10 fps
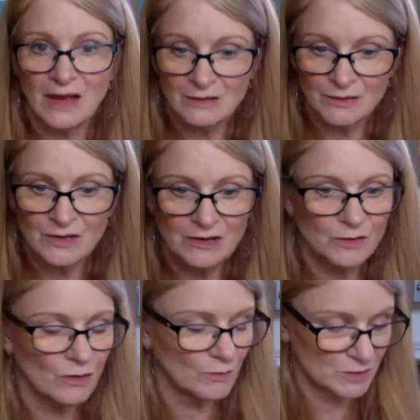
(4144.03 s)

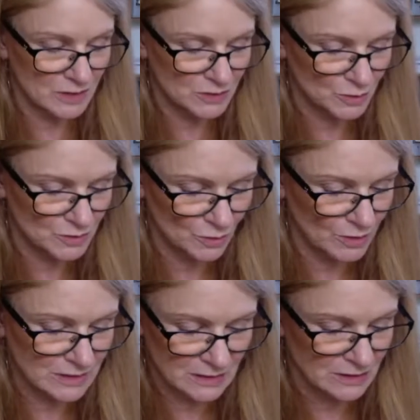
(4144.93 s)
heterosexual, homosexual
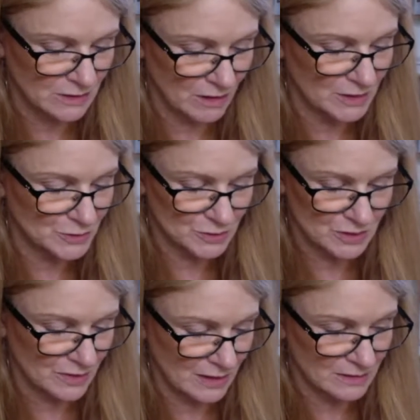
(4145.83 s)
stories in here, all sorts
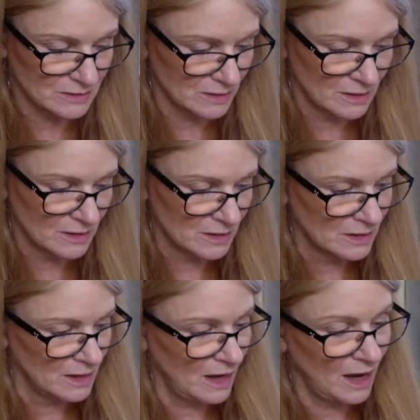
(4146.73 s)
of things.
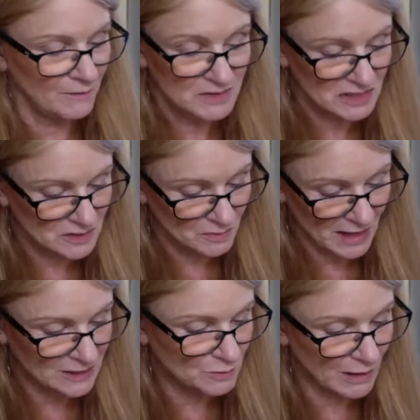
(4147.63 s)
They
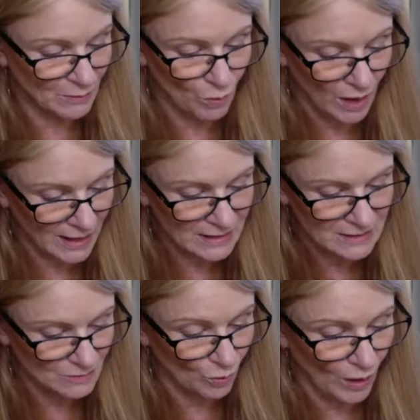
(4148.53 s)
explain why
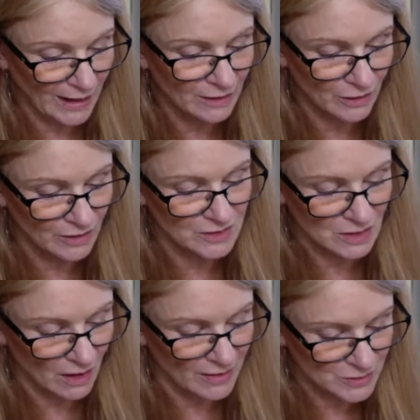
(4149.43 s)
it hurts,
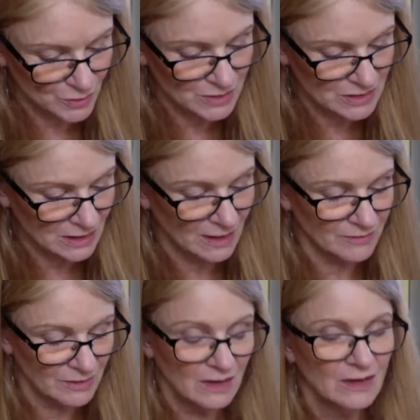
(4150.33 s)
all that sort of stuff.
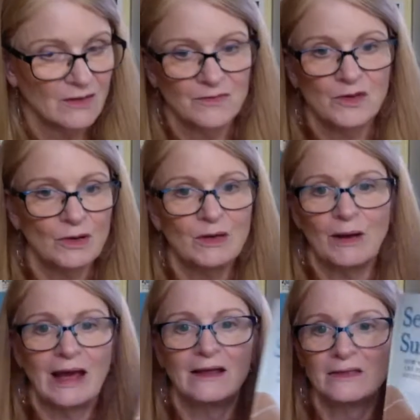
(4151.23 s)
So
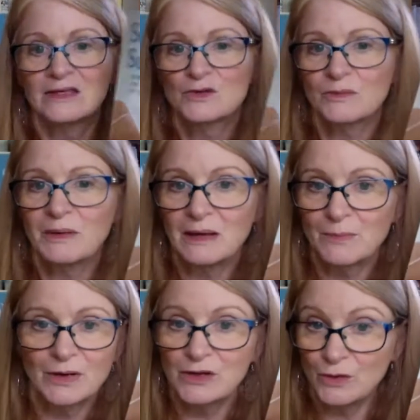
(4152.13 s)
anyway, this would be a
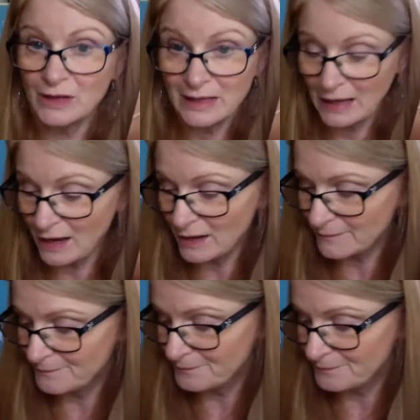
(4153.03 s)
book you could get.